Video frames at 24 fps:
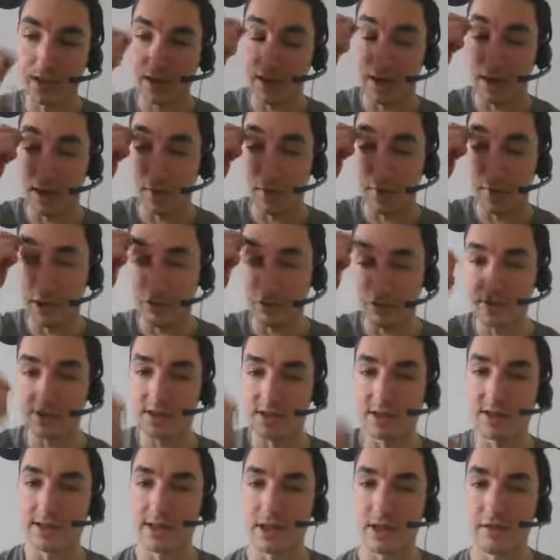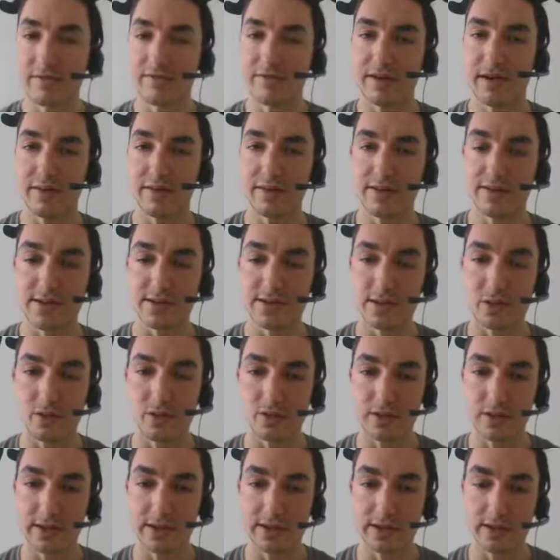And just to clarify, this is
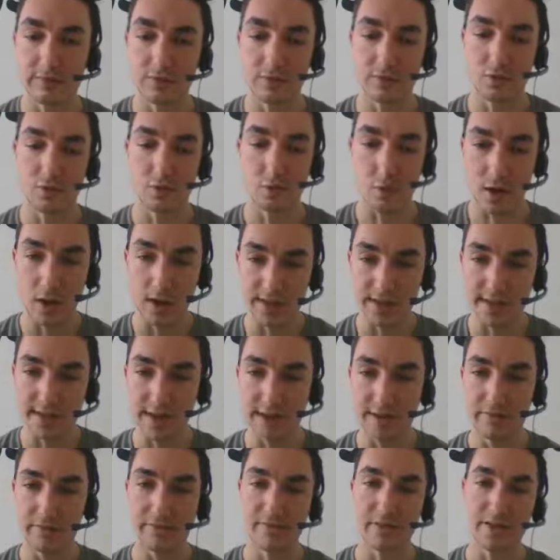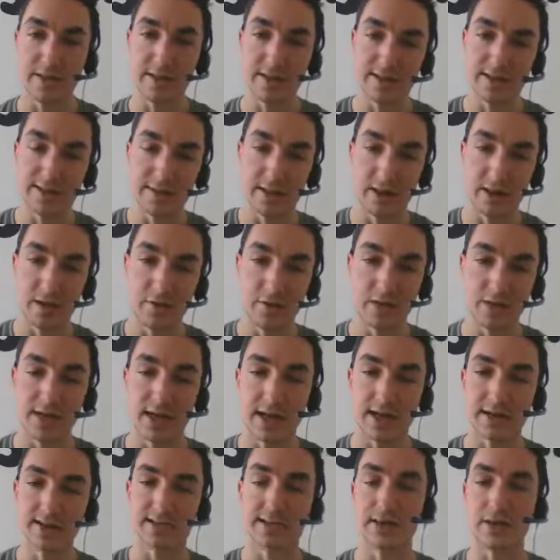only one side of things. The other
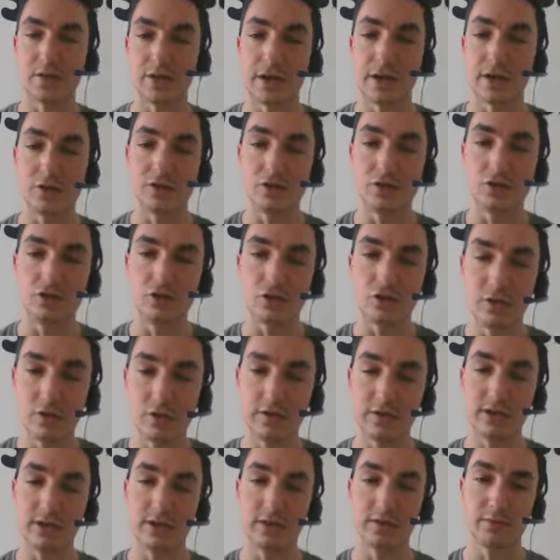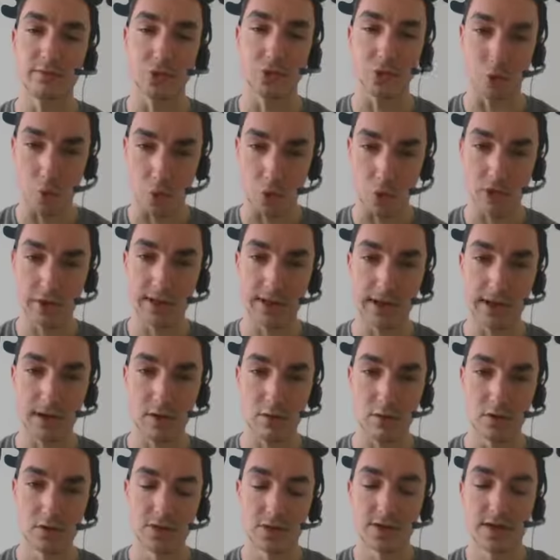side is that you're actually choosing your working
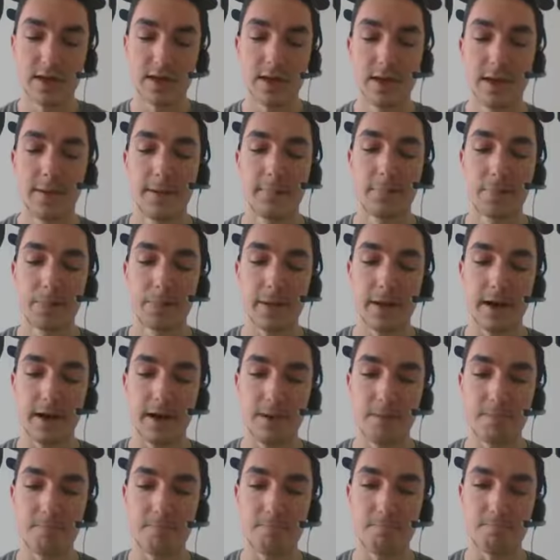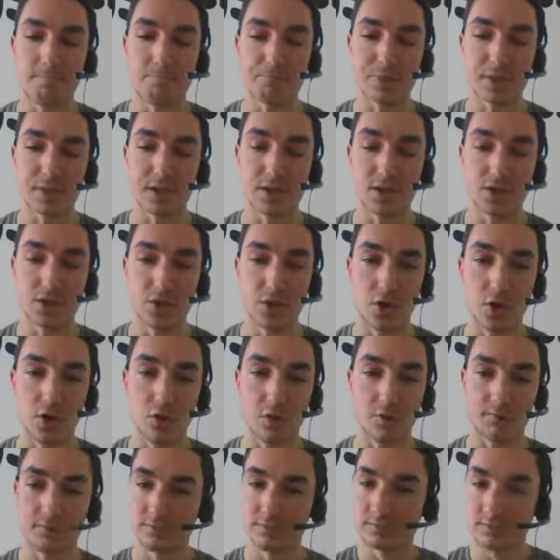hours.
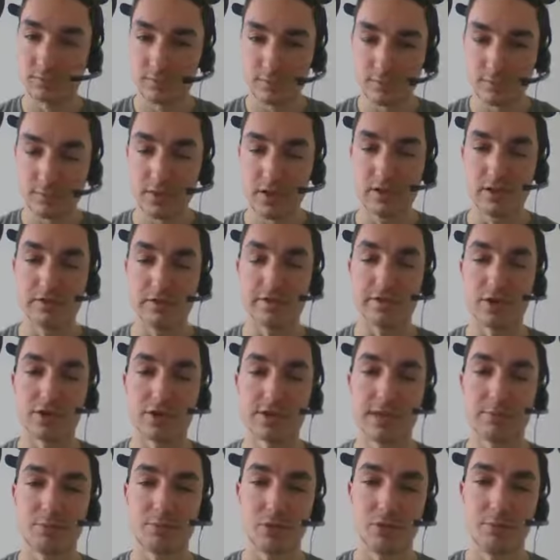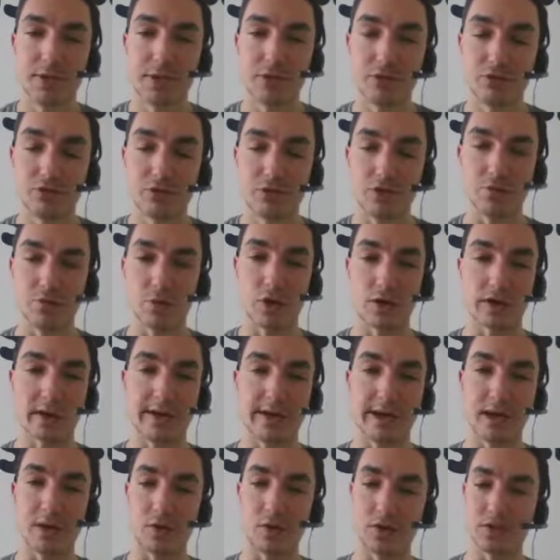So the first step would be to choose
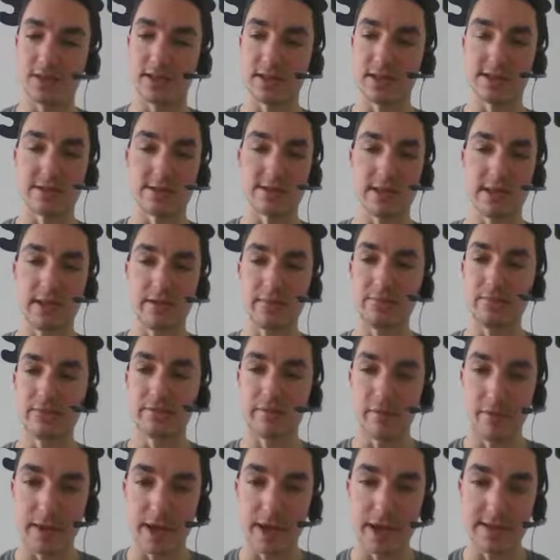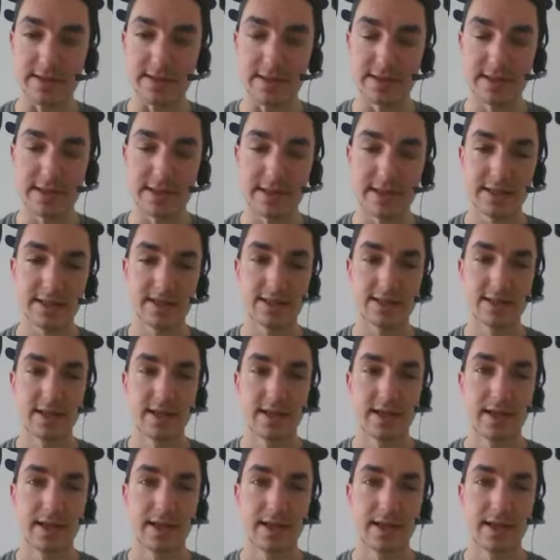working hours, let's say from 9 to 6,